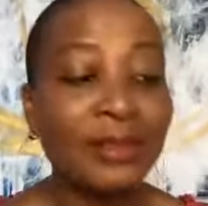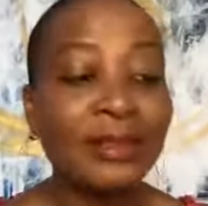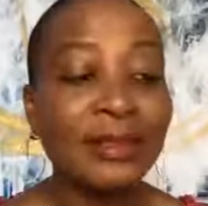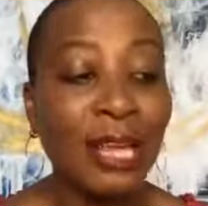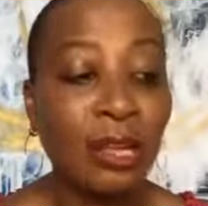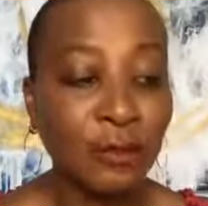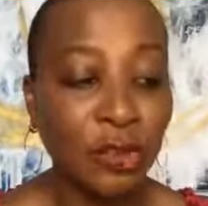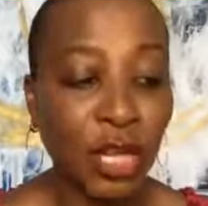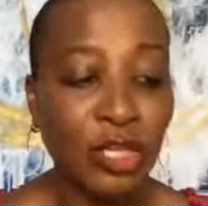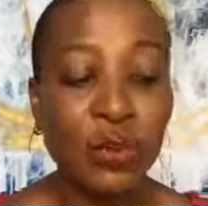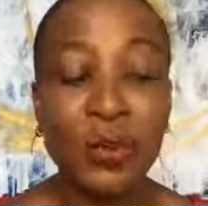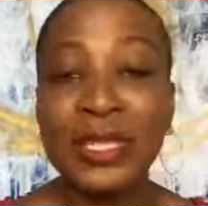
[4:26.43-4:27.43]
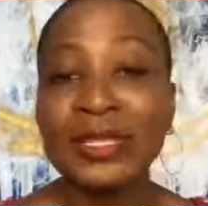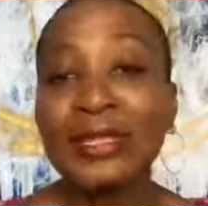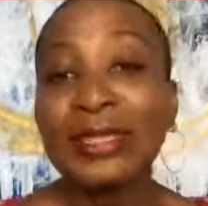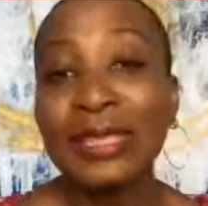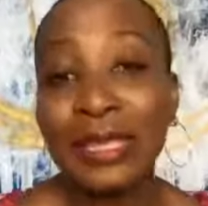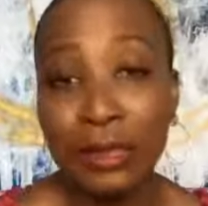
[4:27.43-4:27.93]
self-judgment,
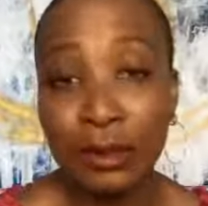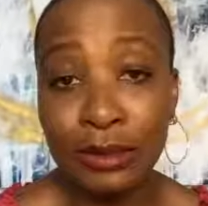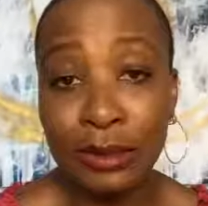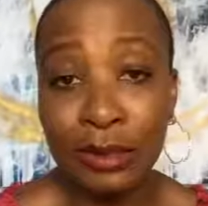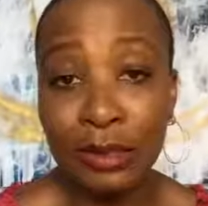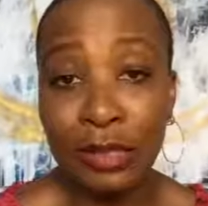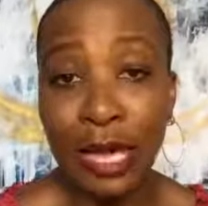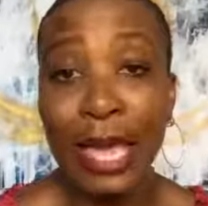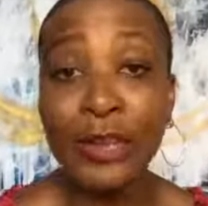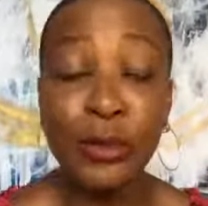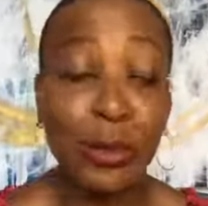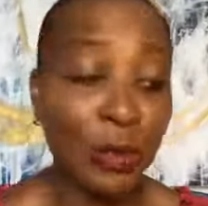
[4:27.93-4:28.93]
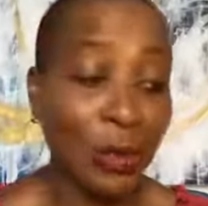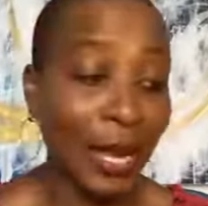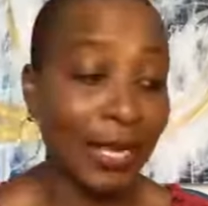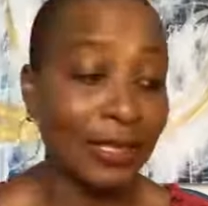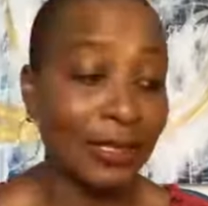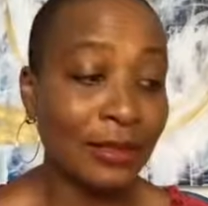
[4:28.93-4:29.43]
guilt, and
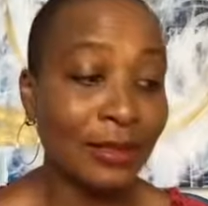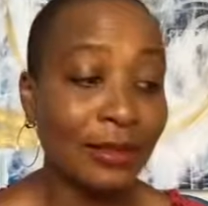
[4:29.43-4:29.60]
regret.